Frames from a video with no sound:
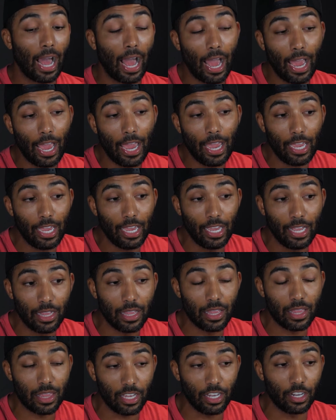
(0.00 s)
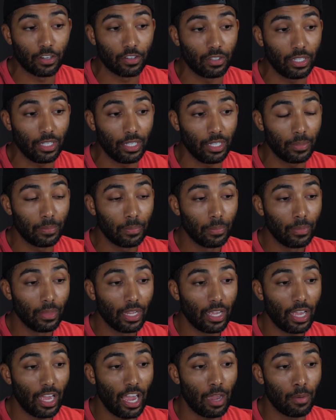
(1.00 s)
I, in theory,
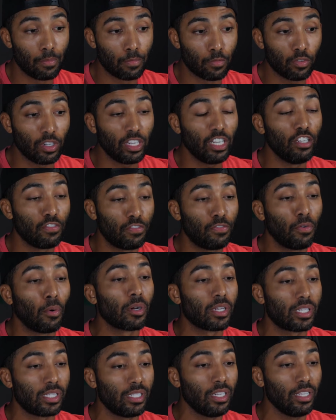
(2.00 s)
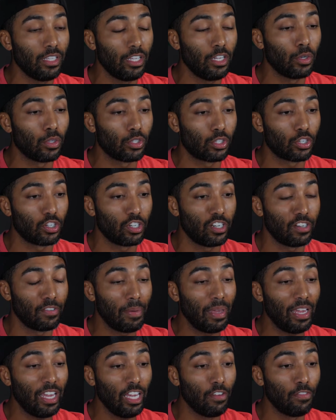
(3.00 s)
am reinforcing the
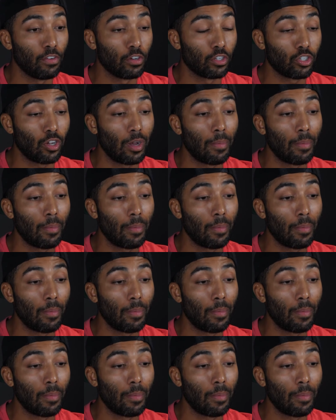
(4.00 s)
alternative behavior.